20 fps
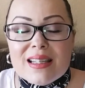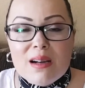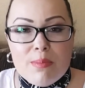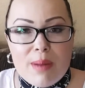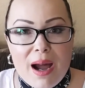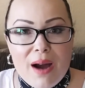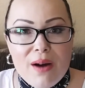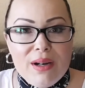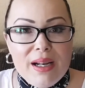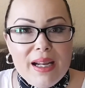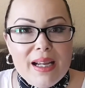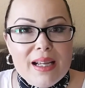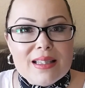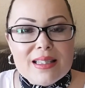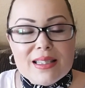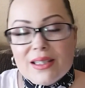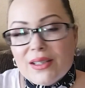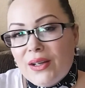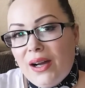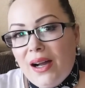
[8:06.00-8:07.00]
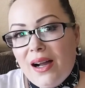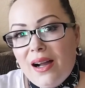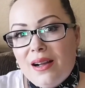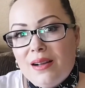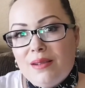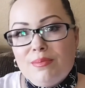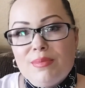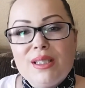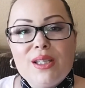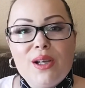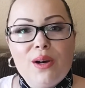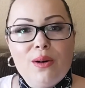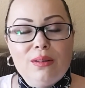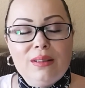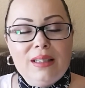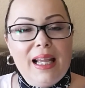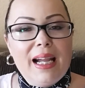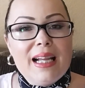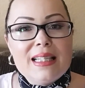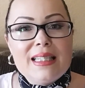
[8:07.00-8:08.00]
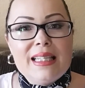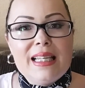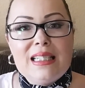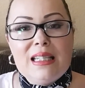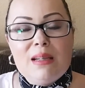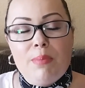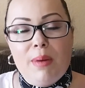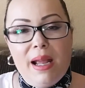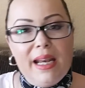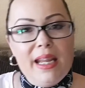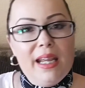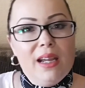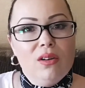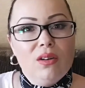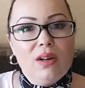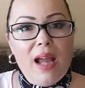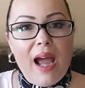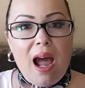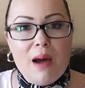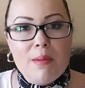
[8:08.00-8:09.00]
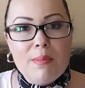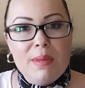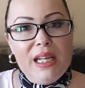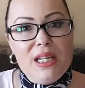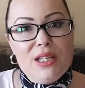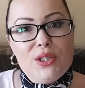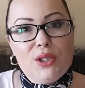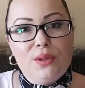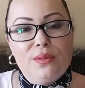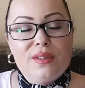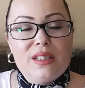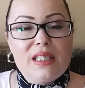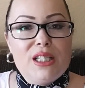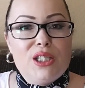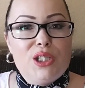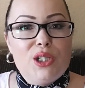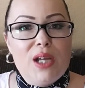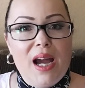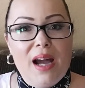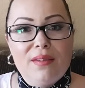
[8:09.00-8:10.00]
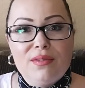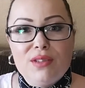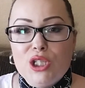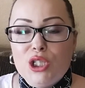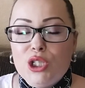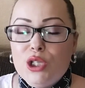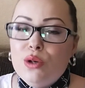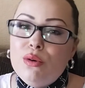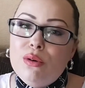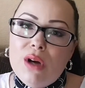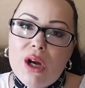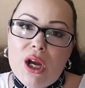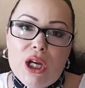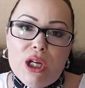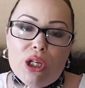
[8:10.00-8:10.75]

about it. So like I said, depending on how many services you have to do,